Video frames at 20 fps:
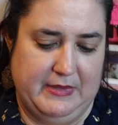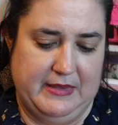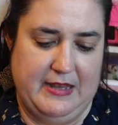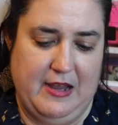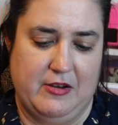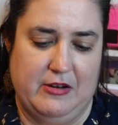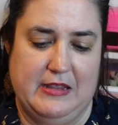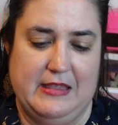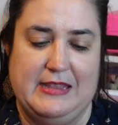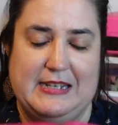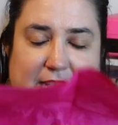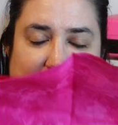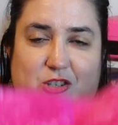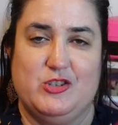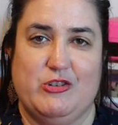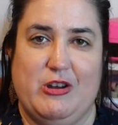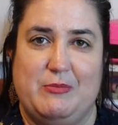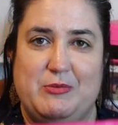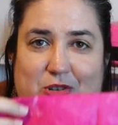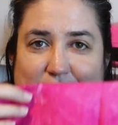down in the
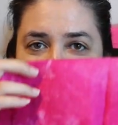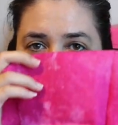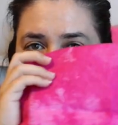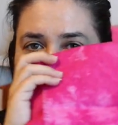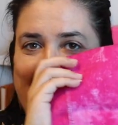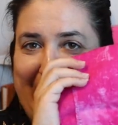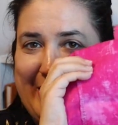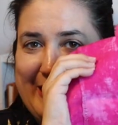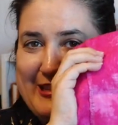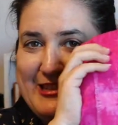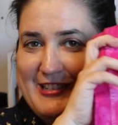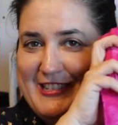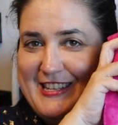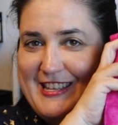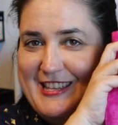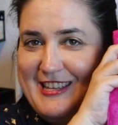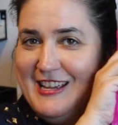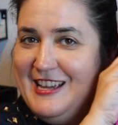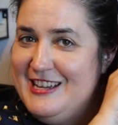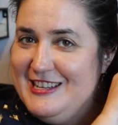description. But
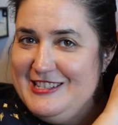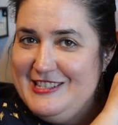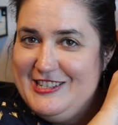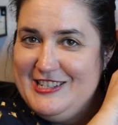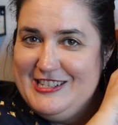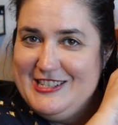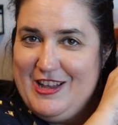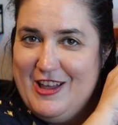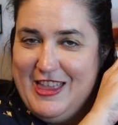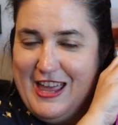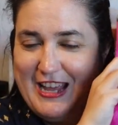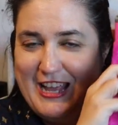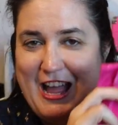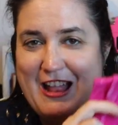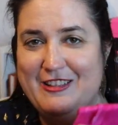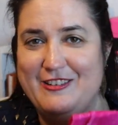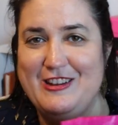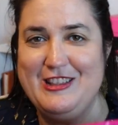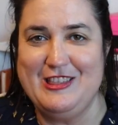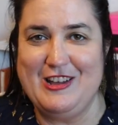she saw that
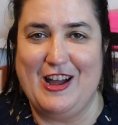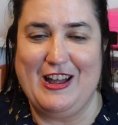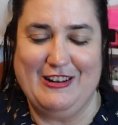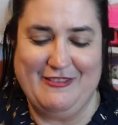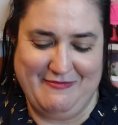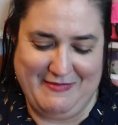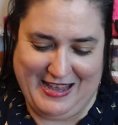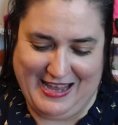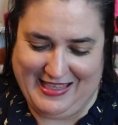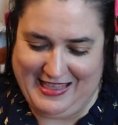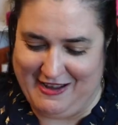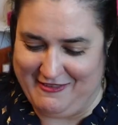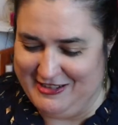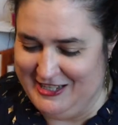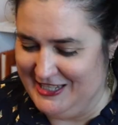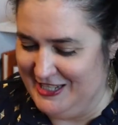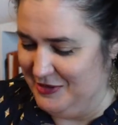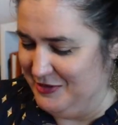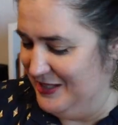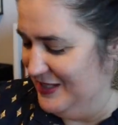color and thought of me, and that was
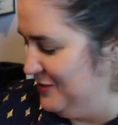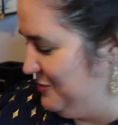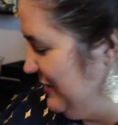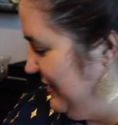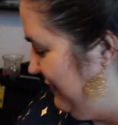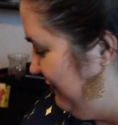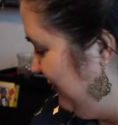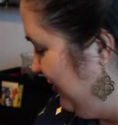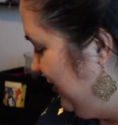so sweet of